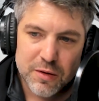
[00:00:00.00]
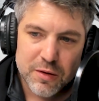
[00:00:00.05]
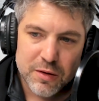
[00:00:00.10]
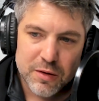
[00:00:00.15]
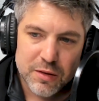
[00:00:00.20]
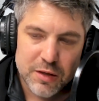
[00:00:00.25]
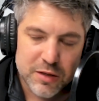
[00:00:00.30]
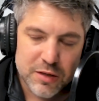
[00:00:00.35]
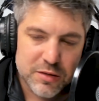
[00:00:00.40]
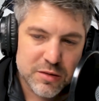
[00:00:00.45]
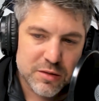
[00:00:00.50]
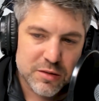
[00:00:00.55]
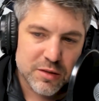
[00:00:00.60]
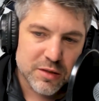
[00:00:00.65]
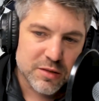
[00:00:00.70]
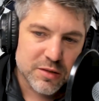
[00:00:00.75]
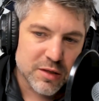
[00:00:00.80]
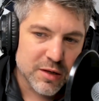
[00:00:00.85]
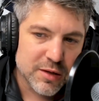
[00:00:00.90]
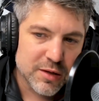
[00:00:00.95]
that's
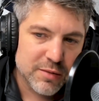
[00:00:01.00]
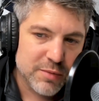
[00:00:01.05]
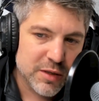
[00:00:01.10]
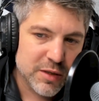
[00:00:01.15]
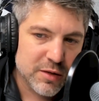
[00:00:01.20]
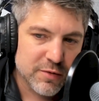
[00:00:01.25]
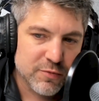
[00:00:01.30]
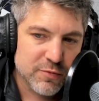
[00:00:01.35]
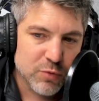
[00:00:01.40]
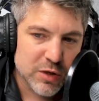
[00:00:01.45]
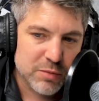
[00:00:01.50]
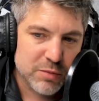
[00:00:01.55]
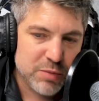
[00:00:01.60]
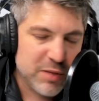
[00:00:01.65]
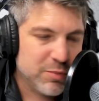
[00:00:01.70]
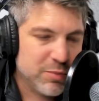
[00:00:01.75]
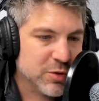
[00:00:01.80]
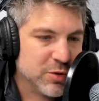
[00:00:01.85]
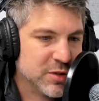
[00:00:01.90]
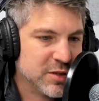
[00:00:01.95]
a little bit of what
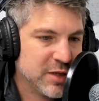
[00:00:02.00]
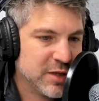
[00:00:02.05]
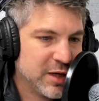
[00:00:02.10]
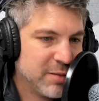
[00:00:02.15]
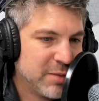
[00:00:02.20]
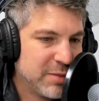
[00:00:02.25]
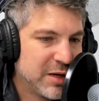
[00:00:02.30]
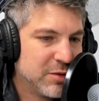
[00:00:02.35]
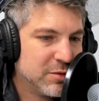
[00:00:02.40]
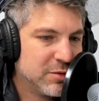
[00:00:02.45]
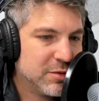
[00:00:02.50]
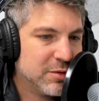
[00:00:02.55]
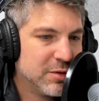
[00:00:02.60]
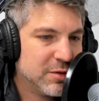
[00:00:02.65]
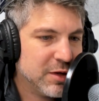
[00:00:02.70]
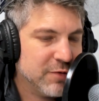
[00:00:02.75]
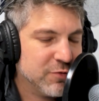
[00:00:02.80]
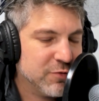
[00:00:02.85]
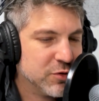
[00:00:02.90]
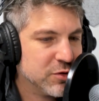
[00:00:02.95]
people say about
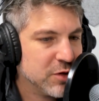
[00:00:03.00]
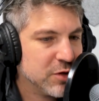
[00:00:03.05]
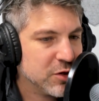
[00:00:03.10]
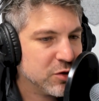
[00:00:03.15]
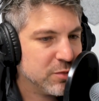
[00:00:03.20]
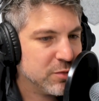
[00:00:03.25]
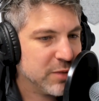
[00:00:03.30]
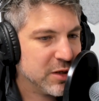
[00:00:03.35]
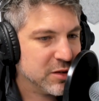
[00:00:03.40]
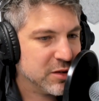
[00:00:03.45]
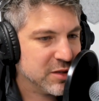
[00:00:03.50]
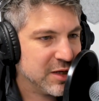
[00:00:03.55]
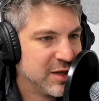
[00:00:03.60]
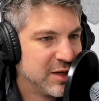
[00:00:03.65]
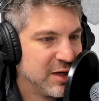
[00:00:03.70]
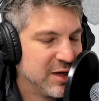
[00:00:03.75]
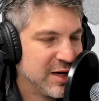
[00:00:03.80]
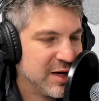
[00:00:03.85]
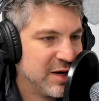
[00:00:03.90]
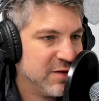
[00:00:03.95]
infrastructure, because that
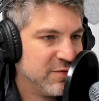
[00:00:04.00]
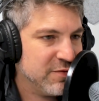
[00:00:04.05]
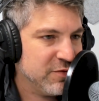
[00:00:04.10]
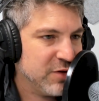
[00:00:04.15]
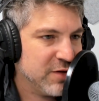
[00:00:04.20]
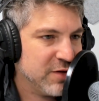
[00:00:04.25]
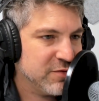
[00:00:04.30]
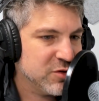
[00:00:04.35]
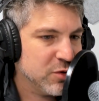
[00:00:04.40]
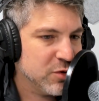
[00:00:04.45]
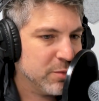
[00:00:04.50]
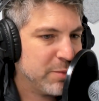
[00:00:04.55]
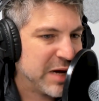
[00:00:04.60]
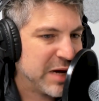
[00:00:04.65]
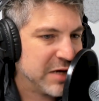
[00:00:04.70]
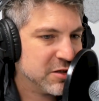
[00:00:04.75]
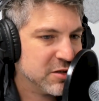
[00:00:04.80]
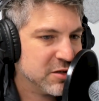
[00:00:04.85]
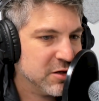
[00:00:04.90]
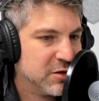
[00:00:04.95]
it kind of gives you a
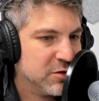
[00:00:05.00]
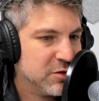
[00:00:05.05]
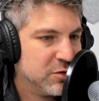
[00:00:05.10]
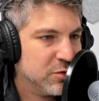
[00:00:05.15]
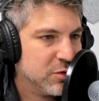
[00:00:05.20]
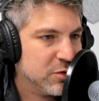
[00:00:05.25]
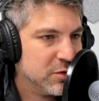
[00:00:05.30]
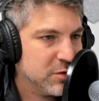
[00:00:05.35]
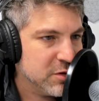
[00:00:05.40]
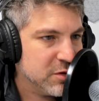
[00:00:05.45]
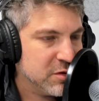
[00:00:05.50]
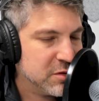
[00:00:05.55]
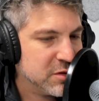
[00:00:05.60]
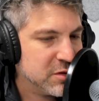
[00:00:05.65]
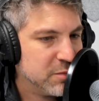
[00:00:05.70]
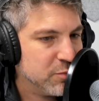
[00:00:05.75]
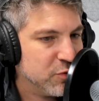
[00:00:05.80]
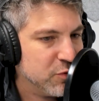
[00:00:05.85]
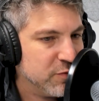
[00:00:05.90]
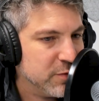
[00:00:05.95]
pass not to do
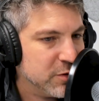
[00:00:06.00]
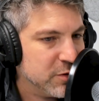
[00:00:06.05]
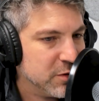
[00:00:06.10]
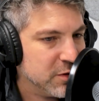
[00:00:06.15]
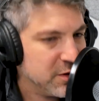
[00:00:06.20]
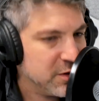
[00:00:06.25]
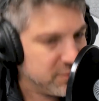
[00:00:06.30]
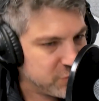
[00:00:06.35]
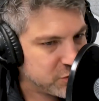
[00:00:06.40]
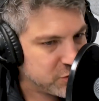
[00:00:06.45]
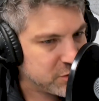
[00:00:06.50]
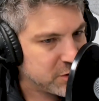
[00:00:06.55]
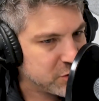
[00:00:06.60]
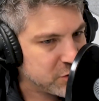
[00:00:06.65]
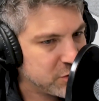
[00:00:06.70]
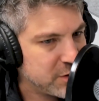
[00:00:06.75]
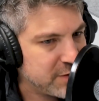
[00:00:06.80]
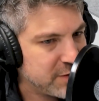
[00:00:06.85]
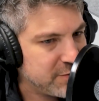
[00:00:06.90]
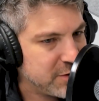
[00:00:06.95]
continuous improvement on the
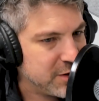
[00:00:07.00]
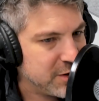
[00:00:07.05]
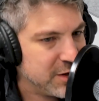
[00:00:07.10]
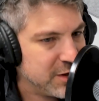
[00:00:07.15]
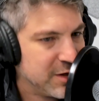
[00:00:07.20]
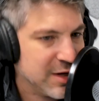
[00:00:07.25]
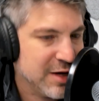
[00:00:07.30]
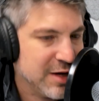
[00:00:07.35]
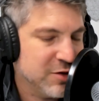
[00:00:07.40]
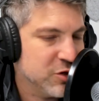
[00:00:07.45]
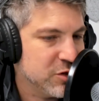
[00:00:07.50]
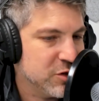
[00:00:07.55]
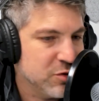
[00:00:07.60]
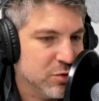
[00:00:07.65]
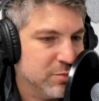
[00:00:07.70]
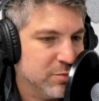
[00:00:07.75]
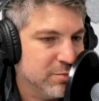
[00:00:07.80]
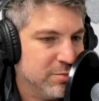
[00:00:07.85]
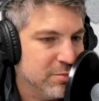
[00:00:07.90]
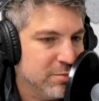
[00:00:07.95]
infrastructure level, and I just
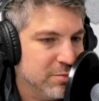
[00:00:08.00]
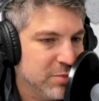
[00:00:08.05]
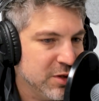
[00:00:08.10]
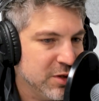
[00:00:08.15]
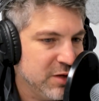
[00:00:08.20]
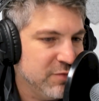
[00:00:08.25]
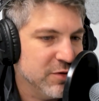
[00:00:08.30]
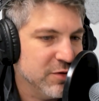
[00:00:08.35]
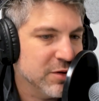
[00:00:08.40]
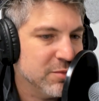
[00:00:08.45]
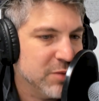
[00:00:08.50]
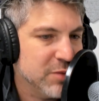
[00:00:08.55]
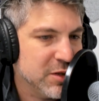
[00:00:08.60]
don't believe it.